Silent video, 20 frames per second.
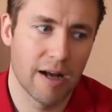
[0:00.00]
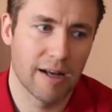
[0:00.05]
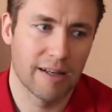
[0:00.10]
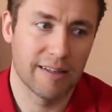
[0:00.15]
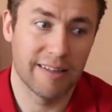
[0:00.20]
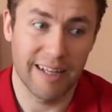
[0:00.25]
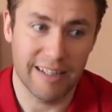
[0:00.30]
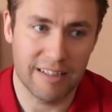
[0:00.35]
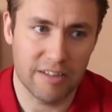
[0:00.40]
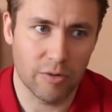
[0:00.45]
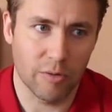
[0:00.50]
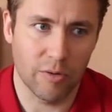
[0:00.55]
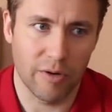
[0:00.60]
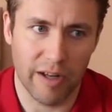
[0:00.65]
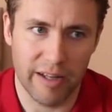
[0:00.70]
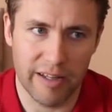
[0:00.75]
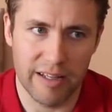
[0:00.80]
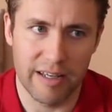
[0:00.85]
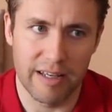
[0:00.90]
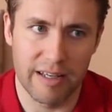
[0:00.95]
That's
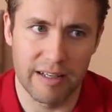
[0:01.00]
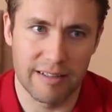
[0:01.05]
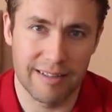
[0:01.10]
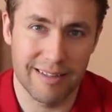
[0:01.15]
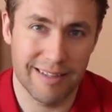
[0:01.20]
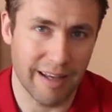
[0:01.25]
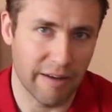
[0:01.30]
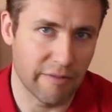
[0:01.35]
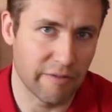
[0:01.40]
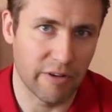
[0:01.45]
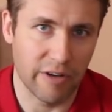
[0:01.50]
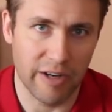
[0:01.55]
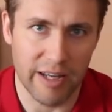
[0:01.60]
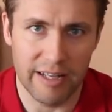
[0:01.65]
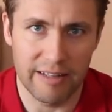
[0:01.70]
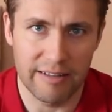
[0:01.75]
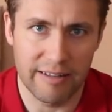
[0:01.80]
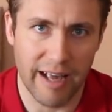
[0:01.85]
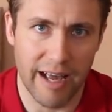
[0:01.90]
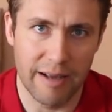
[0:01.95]
already
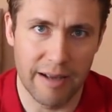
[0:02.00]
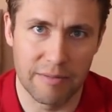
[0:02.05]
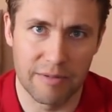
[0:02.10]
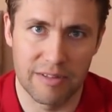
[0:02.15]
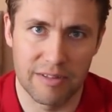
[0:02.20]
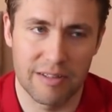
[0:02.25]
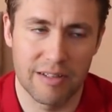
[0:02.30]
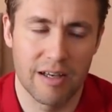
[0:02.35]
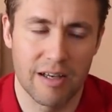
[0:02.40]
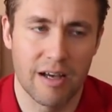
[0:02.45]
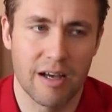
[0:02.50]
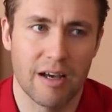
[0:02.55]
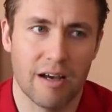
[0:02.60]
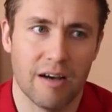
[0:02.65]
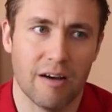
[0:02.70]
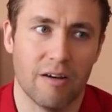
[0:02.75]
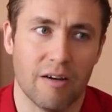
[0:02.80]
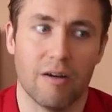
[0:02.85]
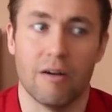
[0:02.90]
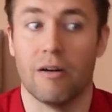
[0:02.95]
7-8 games,
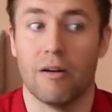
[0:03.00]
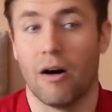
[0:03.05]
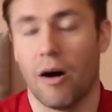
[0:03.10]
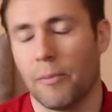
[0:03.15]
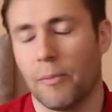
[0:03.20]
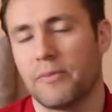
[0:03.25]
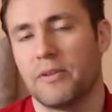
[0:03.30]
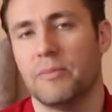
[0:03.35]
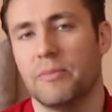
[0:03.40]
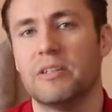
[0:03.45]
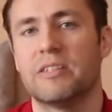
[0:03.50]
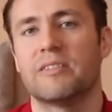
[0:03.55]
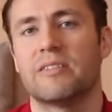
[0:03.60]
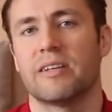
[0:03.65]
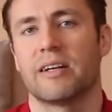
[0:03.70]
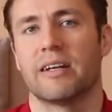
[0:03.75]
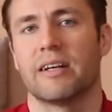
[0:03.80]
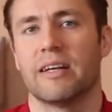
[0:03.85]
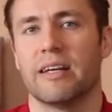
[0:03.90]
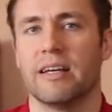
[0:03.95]
uh,
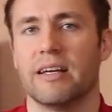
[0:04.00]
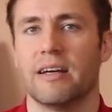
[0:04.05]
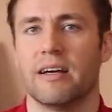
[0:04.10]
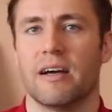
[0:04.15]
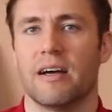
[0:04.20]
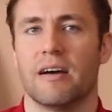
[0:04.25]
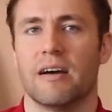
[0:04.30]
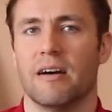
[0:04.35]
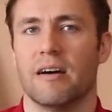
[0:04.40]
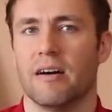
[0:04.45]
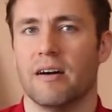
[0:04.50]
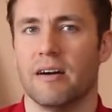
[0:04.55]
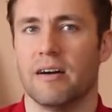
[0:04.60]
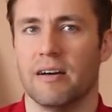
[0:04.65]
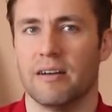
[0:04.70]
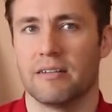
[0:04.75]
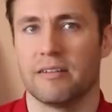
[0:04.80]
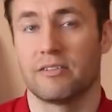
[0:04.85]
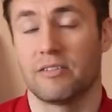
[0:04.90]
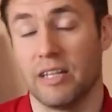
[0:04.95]
optimistically, uh,
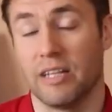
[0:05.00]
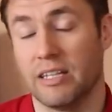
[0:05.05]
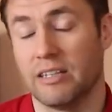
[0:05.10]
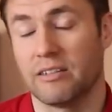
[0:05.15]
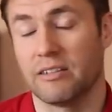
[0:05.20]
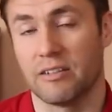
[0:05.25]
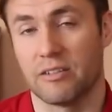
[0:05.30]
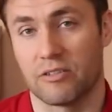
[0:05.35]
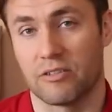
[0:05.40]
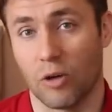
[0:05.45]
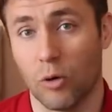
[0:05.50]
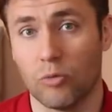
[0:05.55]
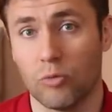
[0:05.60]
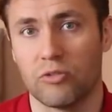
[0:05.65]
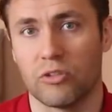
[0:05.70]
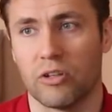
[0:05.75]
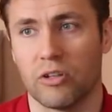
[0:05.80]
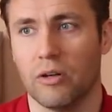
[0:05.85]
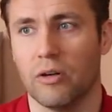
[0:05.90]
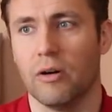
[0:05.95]
in
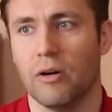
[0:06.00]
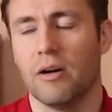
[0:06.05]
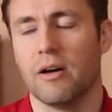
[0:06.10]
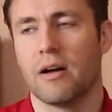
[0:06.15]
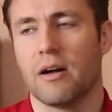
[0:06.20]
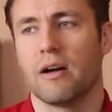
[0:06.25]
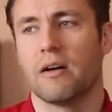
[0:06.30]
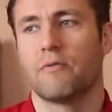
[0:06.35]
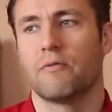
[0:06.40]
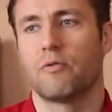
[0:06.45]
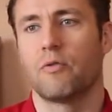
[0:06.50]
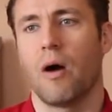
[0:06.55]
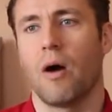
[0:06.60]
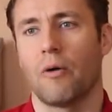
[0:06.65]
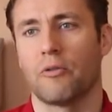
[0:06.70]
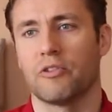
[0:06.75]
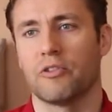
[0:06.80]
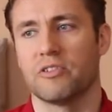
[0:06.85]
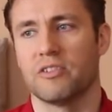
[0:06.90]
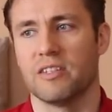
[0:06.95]
total
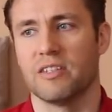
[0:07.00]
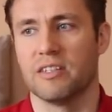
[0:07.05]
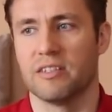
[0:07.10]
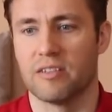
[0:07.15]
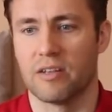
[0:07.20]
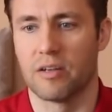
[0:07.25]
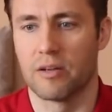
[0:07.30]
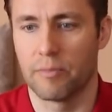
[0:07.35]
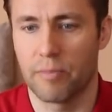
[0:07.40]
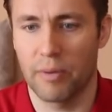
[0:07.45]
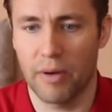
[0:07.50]
throughout the season.